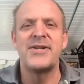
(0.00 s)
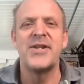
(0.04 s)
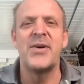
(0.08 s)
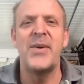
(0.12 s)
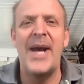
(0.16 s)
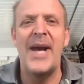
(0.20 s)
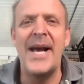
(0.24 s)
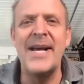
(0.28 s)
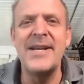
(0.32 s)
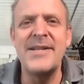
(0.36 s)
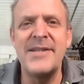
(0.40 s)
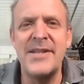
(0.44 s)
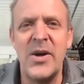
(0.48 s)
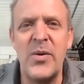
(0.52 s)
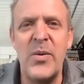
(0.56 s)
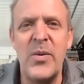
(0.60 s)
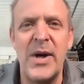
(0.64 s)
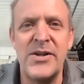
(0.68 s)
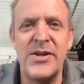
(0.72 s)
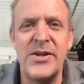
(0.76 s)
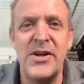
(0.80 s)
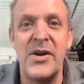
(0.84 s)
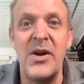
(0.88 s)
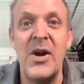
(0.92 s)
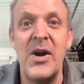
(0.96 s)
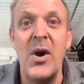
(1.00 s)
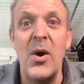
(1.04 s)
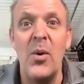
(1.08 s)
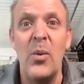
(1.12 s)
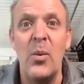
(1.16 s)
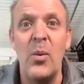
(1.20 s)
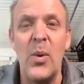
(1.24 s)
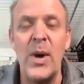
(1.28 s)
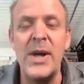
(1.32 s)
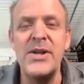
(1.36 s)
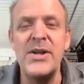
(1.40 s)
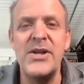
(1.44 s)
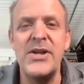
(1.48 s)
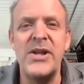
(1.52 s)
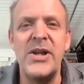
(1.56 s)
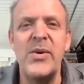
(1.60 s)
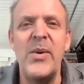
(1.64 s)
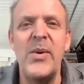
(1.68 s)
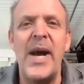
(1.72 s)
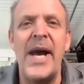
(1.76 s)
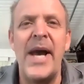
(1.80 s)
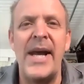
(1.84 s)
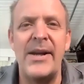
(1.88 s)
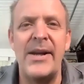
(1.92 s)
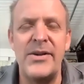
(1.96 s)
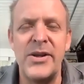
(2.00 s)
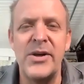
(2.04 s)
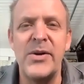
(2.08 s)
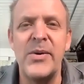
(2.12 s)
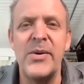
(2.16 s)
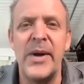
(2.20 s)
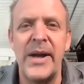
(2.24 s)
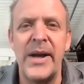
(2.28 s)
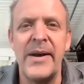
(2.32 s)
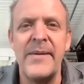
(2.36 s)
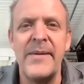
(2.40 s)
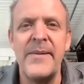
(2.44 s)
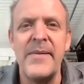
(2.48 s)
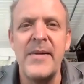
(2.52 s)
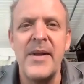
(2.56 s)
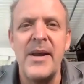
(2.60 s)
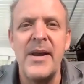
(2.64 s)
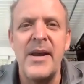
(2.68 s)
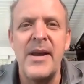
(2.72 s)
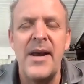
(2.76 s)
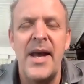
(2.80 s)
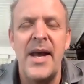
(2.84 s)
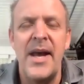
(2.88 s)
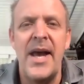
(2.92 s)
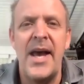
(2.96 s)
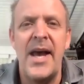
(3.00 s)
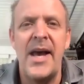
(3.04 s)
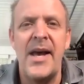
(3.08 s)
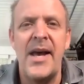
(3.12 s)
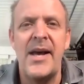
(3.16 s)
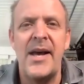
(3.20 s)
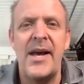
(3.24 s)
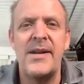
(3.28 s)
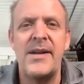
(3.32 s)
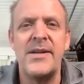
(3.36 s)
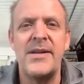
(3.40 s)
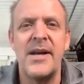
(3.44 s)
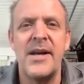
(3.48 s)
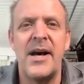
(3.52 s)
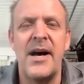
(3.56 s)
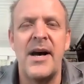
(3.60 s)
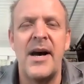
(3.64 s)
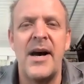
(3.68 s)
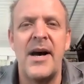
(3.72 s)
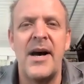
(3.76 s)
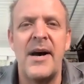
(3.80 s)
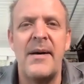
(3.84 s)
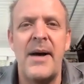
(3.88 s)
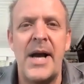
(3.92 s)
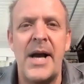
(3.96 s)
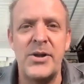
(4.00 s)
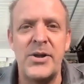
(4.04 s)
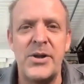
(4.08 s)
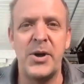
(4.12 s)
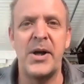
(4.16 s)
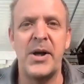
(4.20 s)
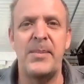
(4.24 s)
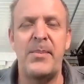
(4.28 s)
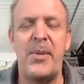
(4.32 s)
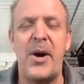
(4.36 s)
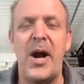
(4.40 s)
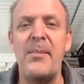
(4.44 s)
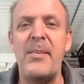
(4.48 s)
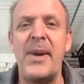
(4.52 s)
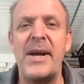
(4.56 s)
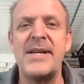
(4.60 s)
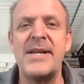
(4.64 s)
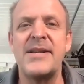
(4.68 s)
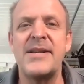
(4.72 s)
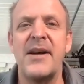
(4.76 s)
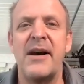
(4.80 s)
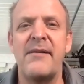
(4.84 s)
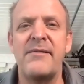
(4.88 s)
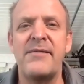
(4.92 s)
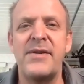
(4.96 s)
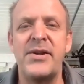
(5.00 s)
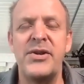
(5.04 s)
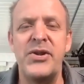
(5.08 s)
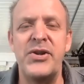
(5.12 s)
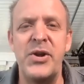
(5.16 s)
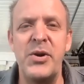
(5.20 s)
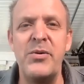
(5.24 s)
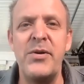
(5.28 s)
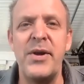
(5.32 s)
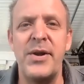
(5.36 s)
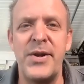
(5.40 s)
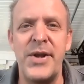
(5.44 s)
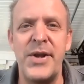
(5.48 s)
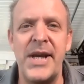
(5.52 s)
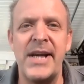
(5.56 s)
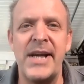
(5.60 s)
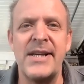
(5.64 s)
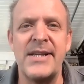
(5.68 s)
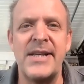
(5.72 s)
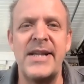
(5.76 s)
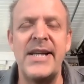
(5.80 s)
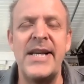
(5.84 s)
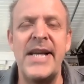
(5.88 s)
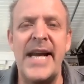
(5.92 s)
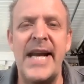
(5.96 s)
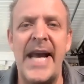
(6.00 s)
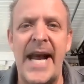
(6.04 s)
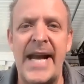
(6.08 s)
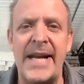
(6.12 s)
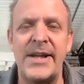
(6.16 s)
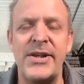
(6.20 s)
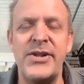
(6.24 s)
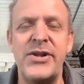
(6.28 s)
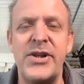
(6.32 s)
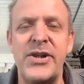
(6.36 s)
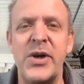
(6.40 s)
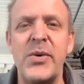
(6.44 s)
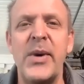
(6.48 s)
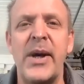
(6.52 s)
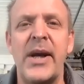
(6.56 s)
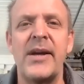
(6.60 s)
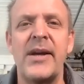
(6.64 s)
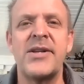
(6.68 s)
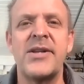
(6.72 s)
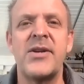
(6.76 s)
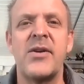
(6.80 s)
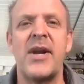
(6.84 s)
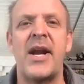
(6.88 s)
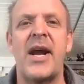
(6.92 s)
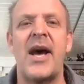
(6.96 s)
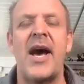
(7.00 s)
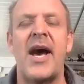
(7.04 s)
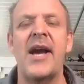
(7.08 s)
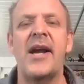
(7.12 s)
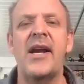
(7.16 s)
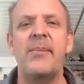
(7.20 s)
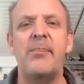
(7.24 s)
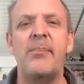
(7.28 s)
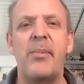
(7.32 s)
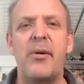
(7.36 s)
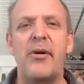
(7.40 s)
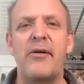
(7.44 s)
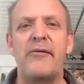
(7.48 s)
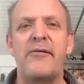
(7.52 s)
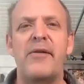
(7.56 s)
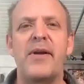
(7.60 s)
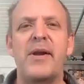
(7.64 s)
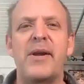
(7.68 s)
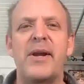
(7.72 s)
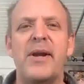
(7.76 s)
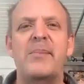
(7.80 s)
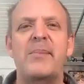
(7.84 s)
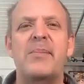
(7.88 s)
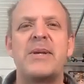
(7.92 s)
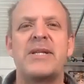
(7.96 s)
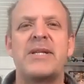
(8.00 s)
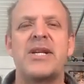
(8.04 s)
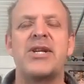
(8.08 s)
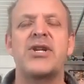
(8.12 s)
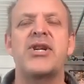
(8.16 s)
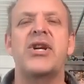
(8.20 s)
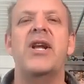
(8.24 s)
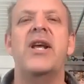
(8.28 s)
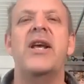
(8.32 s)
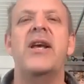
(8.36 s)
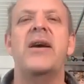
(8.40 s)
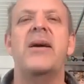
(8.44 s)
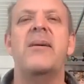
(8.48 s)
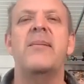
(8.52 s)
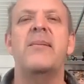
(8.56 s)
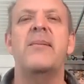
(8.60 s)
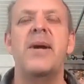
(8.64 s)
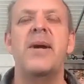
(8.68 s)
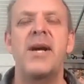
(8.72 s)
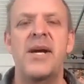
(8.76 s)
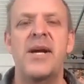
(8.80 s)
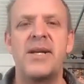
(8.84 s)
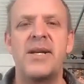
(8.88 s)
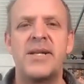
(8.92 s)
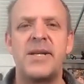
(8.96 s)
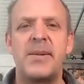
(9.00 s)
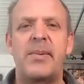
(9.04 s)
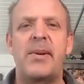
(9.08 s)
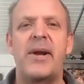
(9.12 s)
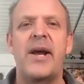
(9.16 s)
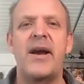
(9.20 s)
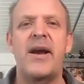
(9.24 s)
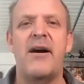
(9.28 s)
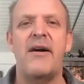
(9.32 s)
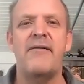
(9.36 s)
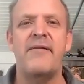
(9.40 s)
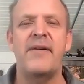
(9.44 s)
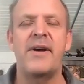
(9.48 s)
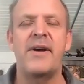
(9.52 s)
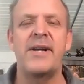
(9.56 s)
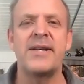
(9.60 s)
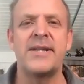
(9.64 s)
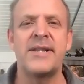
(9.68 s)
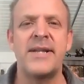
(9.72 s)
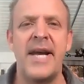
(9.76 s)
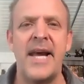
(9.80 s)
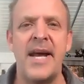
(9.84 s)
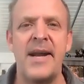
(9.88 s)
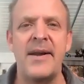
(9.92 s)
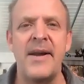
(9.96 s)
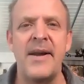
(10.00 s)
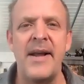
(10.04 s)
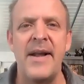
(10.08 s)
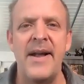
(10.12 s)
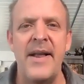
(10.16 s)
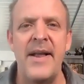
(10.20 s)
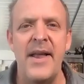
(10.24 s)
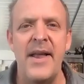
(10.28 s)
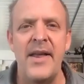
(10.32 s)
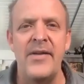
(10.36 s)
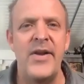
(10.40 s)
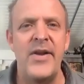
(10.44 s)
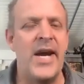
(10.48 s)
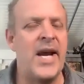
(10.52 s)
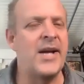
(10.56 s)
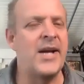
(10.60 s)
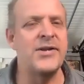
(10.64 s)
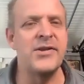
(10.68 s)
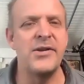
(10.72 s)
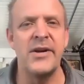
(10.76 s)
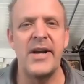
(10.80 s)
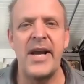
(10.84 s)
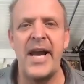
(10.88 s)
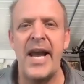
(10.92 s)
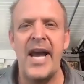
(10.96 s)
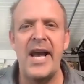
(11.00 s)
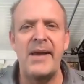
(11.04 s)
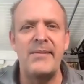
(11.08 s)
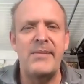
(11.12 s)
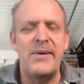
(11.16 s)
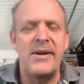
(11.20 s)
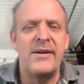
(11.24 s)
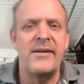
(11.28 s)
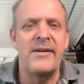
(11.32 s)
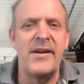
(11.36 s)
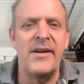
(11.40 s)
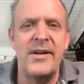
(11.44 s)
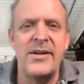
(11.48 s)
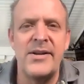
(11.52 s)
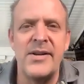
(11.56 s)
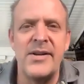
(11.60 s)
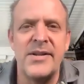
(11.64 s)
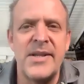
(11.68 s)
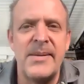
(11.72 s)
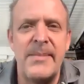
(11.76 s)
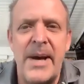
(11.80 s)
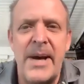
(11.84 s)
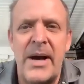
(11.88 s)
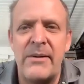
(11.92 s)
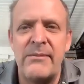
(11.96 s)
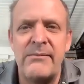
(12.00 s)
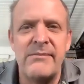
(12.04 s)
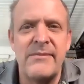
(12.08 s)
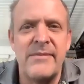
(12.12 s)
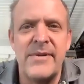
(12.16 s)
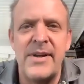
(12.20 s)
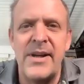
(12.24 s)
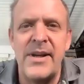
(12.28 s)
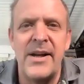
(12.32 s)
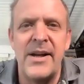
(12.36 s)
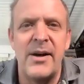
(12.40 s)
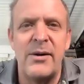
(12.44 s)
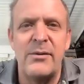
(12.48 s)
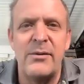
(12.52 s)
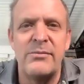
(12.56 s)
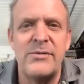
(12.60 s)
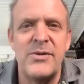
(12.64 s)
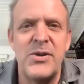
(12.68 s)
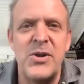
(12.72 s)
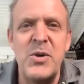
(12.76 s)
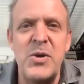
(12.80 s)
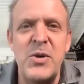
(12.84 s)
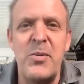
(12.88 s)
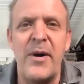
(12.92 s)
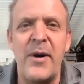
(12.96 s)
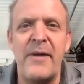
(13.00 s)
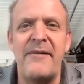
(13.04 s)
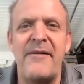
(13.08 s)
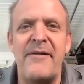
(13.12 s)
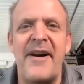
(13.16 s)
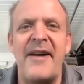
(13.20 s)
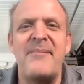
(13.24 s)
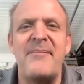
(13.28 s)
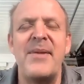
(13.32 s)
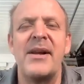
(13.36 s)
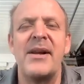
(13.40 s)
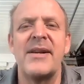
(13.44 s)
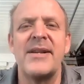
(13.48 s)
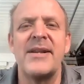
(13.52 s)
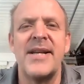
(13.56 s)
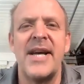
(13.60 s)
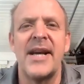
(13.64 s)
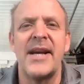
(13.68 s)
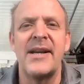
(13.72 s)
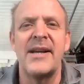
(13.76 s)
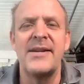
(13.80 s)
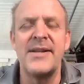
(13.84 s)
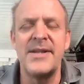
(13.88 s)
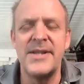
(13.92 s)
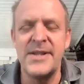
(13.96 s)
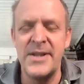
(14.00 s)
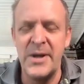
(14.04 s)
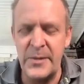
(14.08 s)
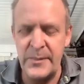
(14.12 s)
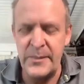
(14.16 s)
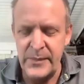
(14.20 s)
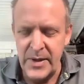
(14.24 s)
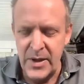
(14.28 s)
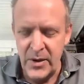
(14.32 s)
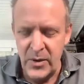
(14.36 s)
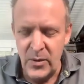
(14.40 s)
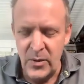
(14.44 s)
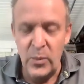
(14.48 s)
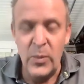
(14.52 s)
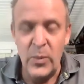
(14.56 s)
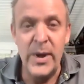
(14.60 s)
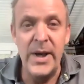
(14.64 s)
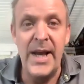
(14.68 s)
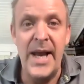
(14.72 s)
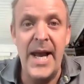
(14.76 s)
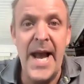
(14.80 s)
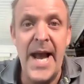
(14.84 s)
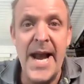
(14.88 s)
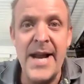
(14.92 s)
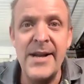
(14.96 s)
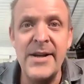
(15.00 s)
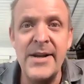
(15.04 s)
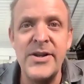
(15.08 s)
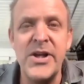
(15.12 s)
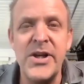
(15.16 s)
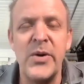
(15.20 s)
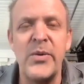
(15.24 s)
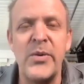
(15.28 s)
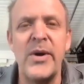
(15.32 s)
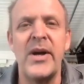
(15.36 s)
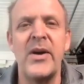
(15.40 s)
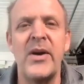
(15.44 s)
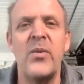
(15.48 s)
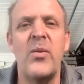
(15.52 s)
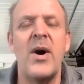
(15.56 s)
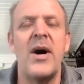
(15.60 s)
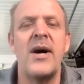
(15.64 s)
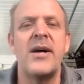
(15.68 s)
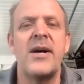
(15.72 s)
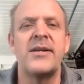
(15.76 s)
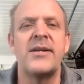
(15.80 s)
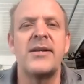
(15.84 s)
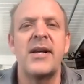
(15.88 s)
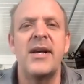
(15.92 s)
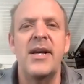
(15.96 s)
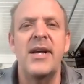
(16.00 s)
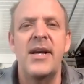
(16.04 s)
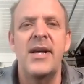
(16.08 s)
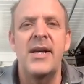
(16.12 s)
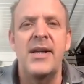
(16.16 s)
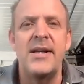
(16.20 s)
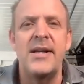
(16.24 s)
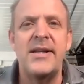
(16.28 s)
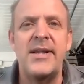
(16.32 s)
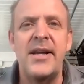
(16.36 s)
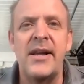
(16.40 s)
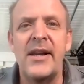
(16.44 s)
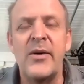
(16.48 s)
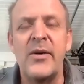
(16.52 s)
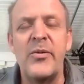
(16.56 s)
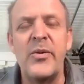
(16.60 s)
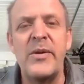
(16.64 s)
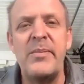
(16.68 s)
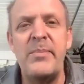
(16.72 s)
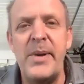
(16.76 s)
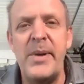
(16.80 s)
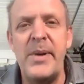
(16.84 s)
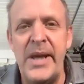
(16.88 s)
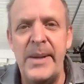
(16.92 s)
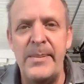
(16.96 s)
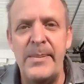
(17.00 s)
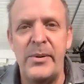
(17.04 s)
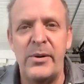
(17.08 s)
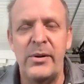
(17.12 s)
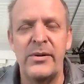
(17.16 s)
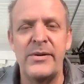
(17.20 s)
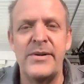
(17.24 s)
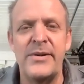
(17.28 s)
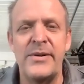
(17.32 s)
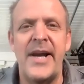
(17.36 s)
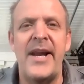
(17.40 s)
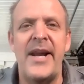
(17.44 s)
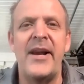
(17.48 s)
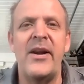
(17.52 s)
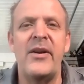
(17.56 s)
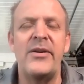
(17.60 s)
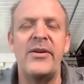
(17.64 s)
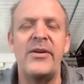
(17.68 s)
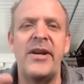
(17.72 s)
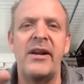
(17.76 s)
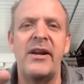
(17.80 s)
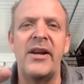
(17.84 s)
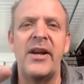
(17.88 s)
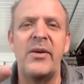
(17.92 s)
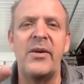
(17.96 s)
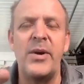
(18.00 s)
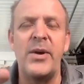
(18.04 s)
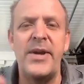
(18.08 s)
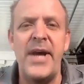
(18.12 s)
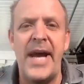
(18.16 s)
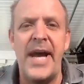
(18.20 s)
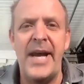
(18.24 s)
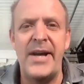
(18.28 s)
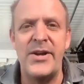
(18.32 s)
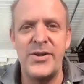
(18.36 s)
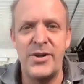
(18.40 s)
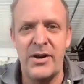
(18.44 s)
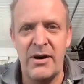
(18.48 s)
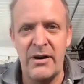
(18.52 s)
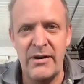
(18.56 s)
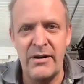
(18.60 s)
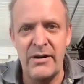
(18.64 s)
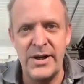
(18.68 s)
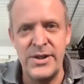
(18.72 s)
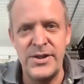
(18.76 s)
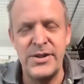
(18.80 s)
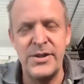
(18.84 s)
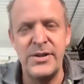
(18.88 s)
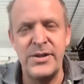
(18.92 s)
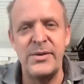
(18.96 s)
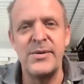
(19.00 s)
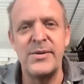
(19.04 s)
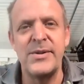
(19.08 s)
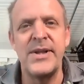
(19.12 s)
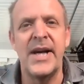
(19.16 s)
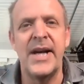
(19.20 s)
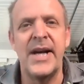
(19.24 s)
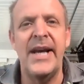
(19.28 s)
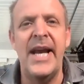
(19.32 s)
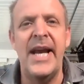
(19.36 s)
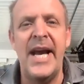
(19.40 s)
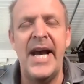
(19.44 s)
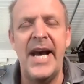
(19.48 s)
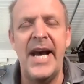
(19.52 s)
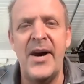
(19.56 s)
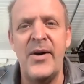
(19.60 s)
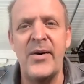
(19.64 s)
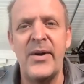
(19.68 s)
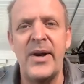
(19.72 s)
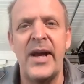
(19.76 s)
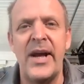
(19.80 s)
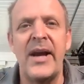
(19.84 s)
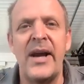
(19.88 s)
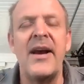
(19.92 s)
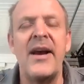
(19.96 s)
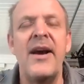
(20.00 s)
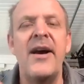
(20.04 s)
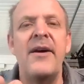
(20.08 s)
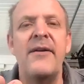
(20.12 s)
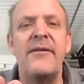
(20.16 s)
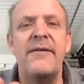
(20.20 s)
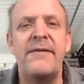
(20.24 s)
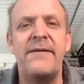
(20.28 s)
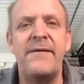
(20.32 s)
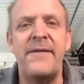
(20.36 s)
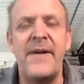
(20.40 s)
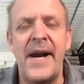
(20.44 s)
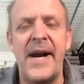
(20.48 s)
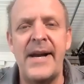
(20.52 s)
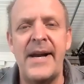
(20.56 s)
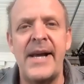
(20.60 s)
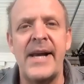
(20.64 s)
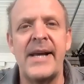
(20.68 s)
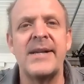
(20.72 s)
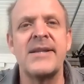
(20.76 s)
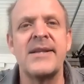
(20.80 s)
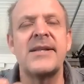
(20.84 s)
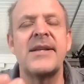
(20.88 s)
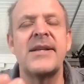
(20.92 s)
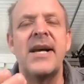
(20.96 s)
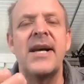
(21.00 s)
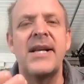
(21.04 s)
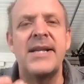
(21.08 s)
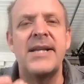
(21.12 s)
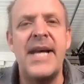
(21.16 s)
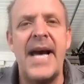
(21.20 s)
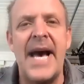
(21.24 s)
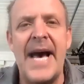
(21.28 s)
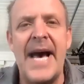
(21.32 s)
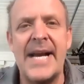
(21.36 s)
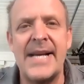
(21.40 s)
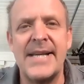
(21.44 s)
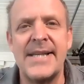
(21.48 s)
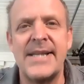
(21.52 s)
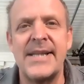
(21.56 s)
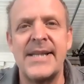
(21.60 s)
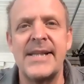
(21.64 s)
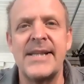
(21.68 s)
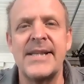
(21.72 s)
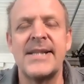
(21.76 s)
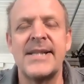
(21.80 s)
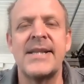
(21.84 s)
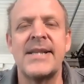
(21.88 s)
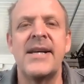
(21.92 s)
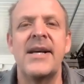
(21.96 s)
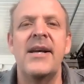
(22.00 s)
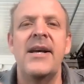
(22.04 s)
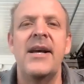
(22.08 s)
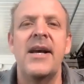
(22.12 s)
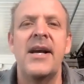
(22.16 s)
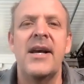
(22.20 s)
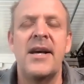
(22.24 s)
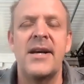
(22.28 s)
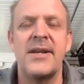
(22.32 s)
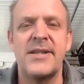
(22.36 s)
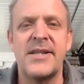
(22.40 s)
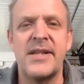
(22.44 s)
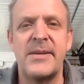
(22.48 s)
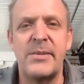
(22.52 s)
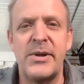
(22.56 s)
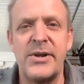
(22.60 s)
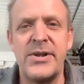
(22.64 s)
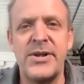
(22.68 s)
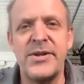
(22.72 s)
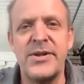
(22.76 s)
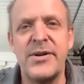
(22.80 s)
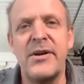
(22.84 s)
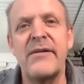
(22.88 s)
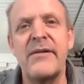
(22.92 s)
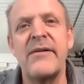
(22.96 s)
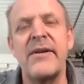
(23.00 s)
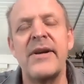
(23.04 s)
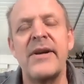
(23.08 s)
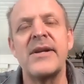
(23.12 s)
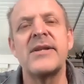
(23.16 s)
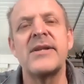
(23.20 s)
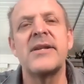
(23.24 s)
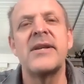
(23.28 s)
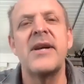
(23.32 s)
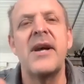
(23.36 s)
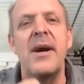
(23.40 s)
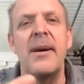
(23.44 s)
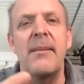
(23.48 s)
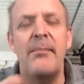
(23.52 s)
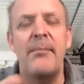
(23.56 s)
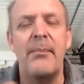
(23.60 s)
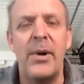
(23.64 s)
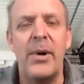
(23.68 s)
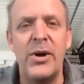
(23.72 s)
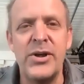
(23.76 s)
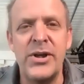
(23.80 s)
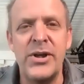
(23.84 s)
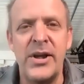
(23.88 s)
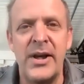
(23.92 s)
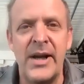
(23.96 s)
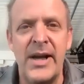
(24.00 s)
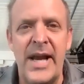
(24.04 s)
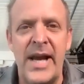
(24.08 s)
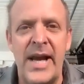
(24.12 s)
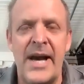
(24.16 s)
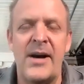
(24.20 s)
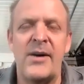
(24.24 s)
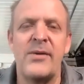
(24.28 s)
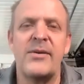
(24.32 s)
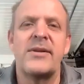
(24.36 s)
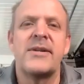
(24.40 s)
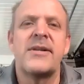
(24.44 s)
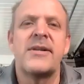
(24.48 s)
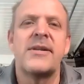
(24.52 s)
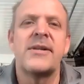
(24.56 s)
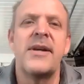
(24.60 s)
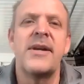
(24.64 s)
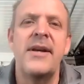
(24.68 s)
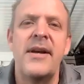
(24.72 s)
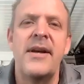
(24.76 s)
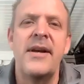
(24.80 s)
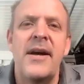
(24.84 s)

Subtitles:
So I asked the question, what do you hate doing? And I took it upon myself to do the things that he hated doing so that I could perfectly position him to play offense. And the answer came in just about 2.5 milliseconds. So what he hated doing was dealing with people, dealing with HR issues, accounting, finance, taxes, customer service, merchant accounts,